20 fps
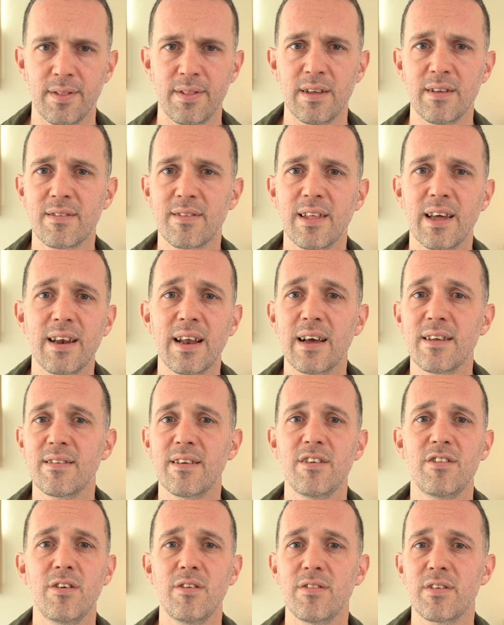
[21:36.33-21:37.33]
This then has
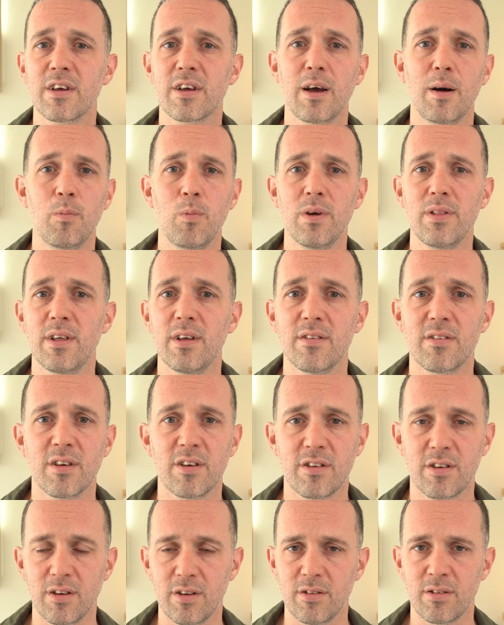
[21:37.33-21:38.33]
issues that come with it,
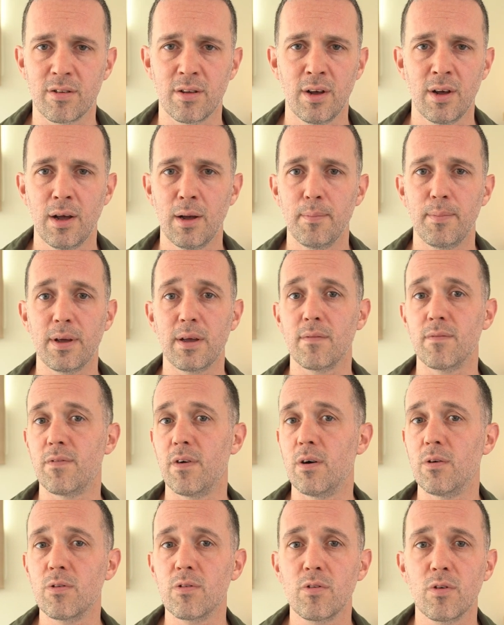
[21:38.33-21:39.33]
such as being
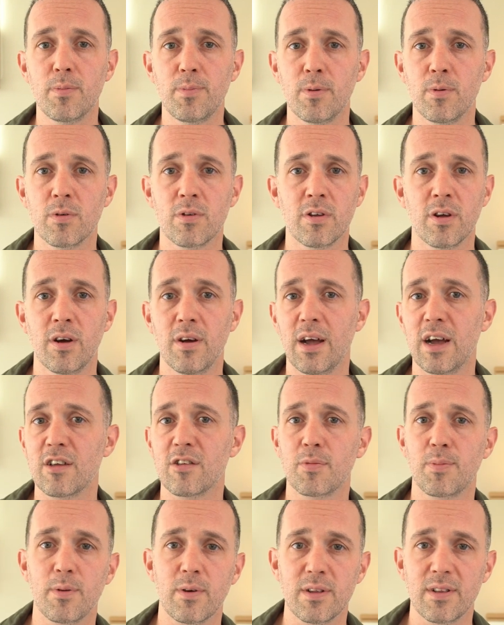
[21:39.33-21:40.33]
vulnerable to
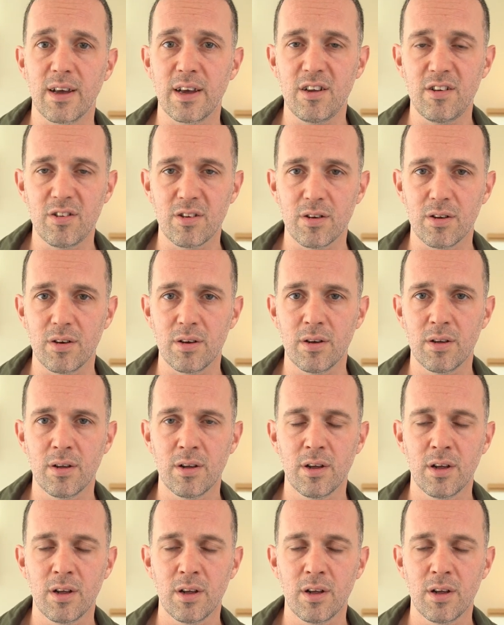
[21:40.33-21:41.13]
exploitation,